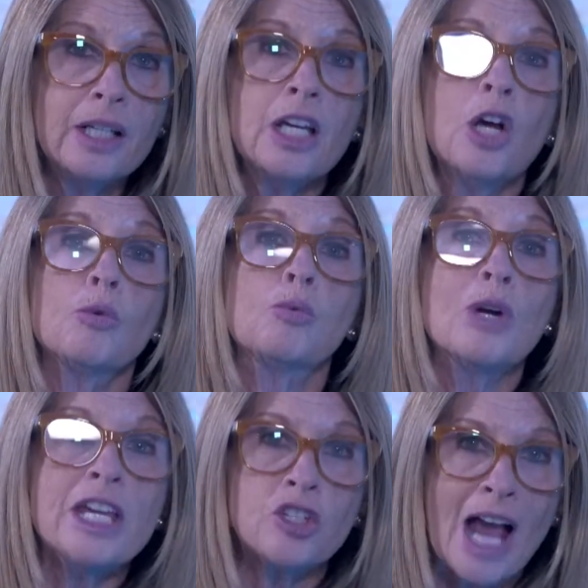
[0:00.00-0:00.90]

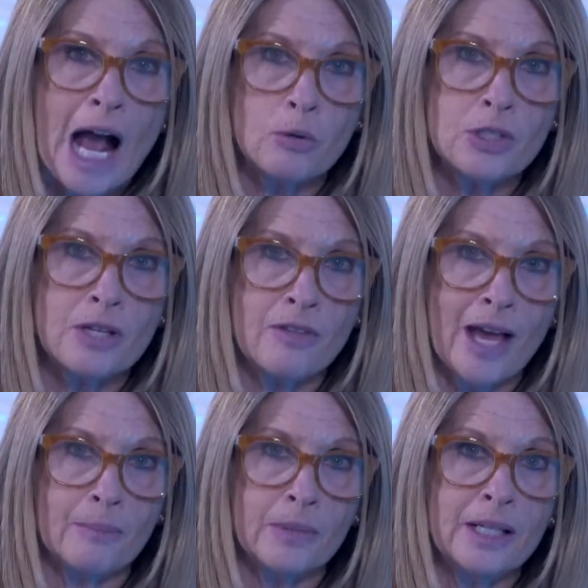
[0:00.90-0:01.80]
reach out to
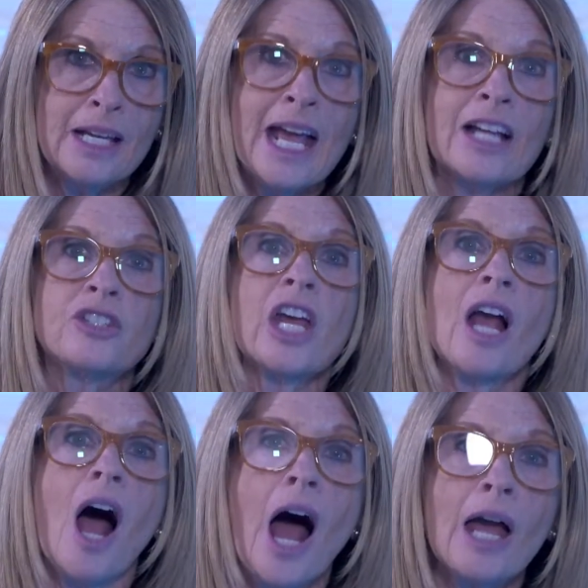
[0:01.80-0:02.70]
them and
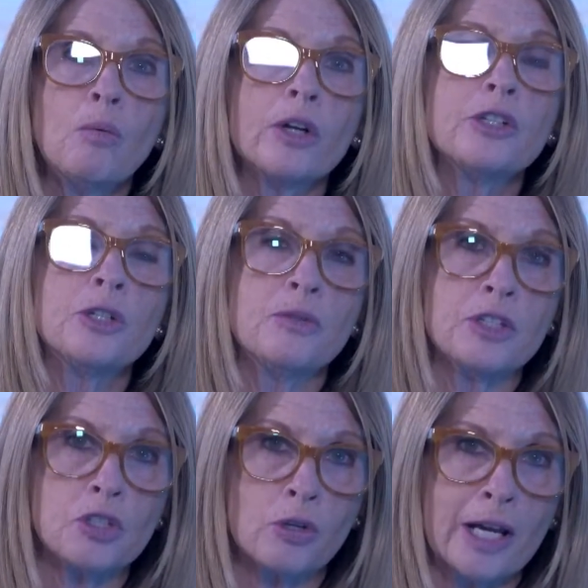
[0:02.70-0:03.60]
say, I want to do
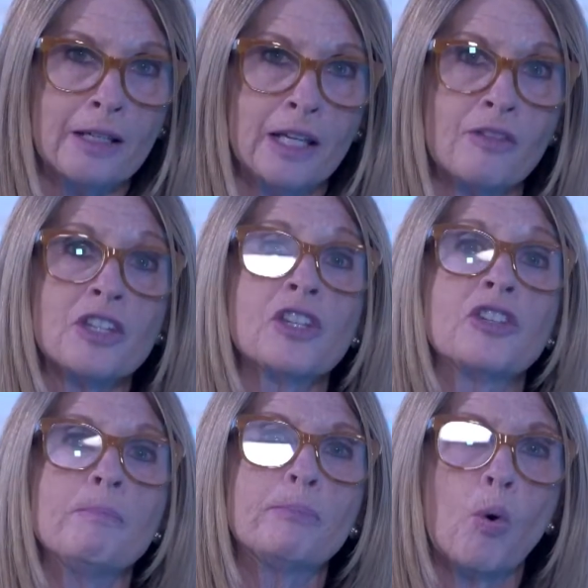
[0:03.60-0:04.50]
this training. This is
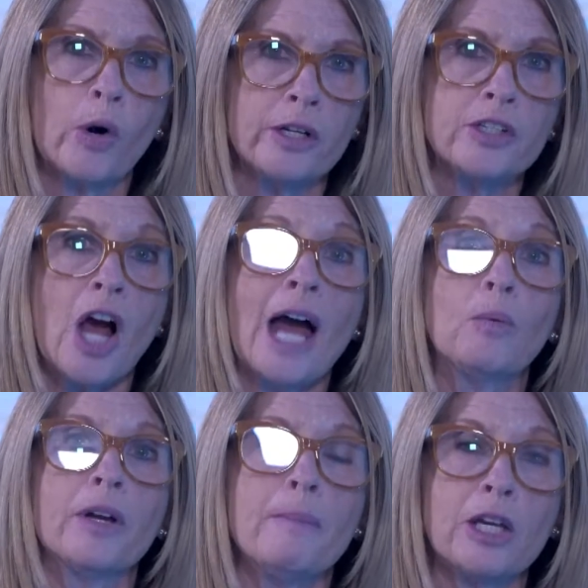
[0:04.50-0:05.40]
important. I
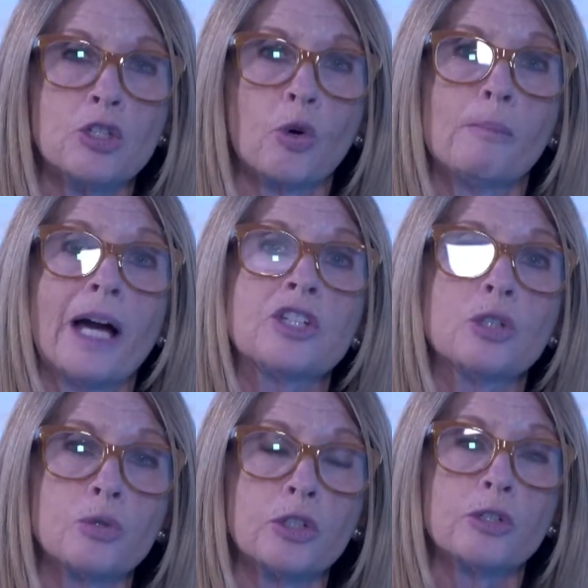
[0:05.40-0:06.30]
want to make sure my
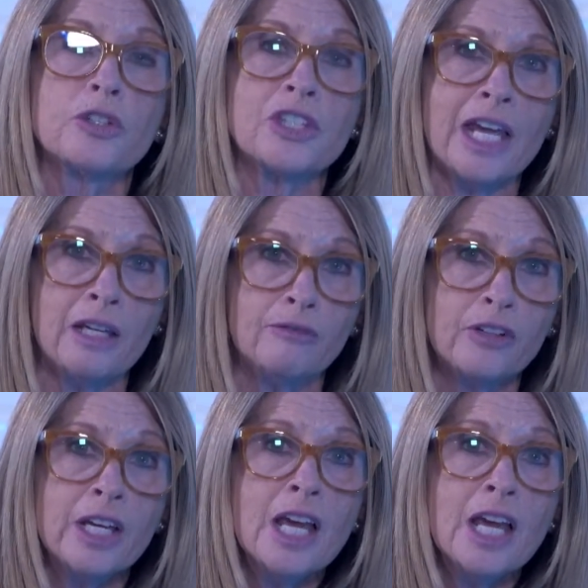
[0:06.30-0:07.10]
children are safe.